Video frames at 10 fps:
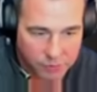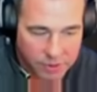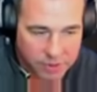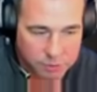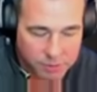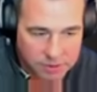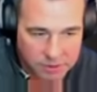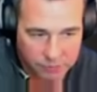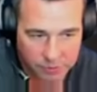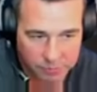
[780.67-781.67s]
especially
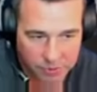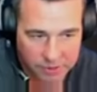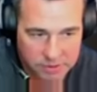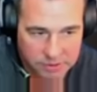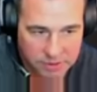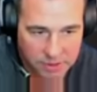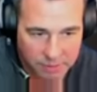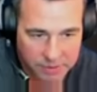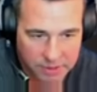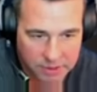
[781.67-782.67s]
for the price. I
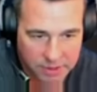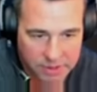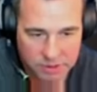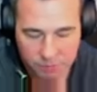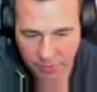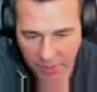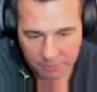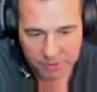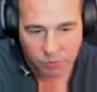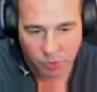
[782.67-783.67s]
mean, it's
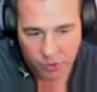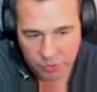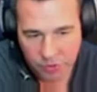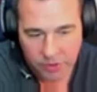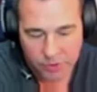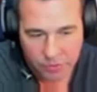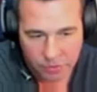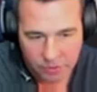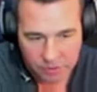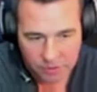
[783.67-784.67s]
probably worth
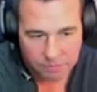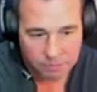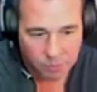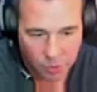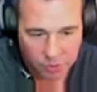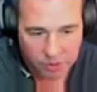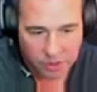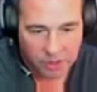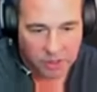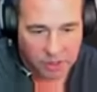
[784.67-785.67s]
more.
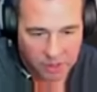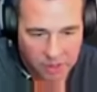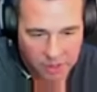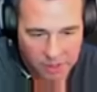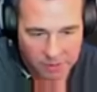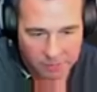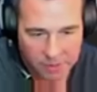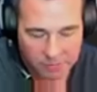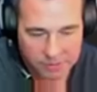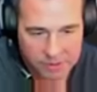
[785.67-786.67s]

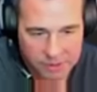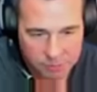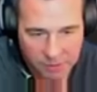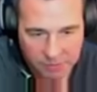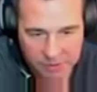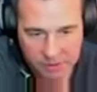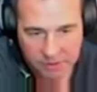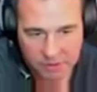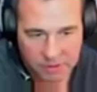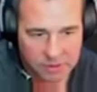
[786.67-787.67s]
I would say it's probably
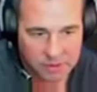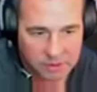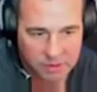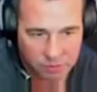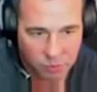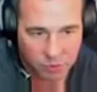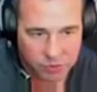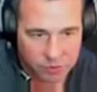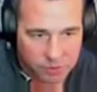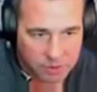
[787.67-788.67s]
worth
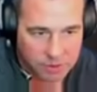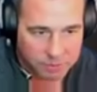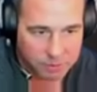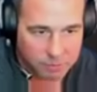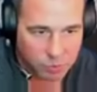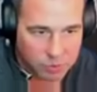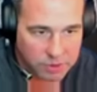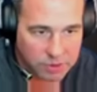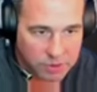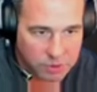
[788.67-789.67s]
a little bit more
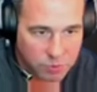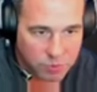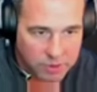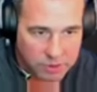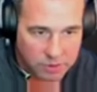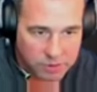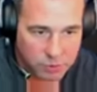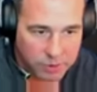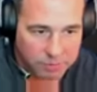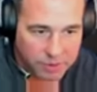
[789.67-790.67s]
than, you know,
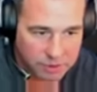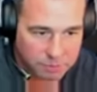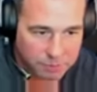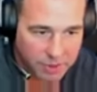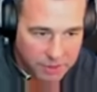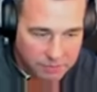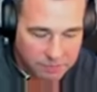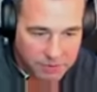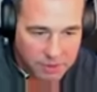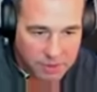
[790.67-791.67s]
20 bucks, but
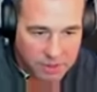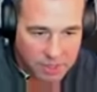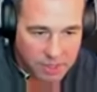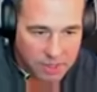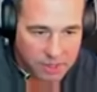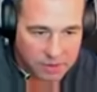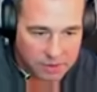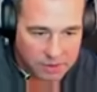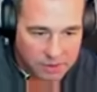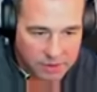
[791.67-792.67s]

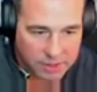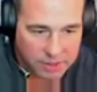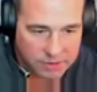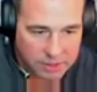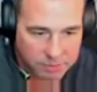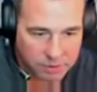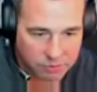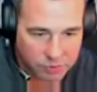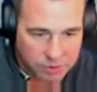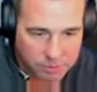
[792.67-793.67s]
he's keeping it
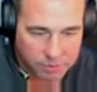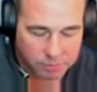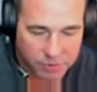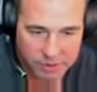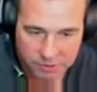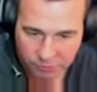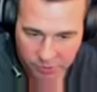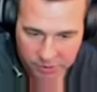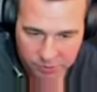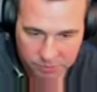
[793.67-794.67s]
reasonably priced
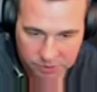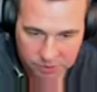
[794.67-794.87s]
for us, which is